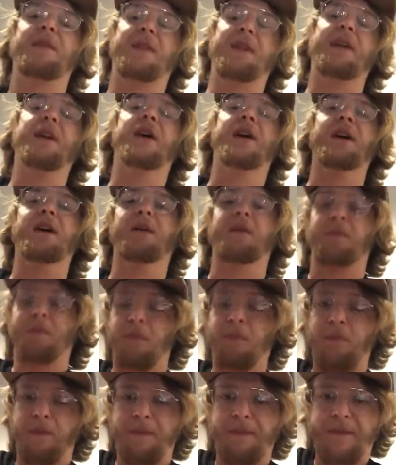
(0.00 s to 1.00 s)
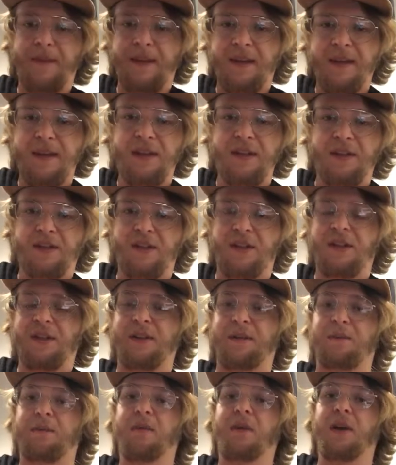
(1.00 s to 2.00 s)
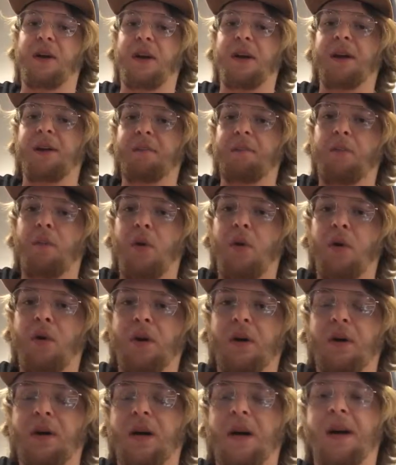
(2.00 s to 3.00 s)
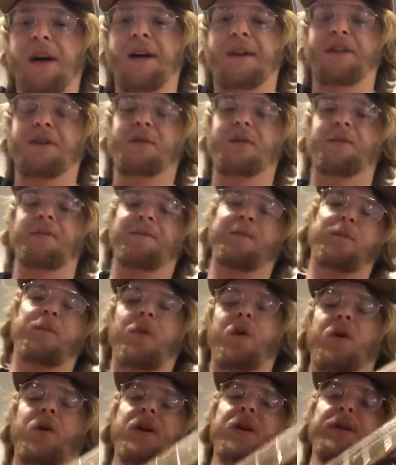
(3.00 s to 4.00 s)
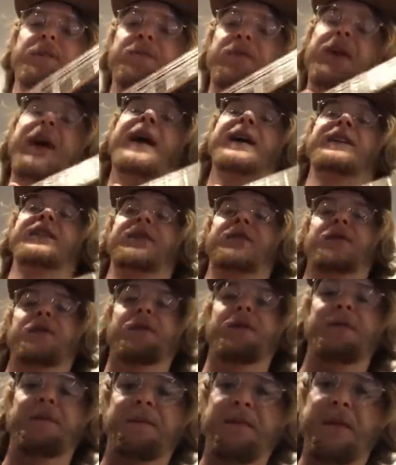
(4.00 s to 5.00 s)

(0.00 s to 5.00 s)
that are easier to play, more practical,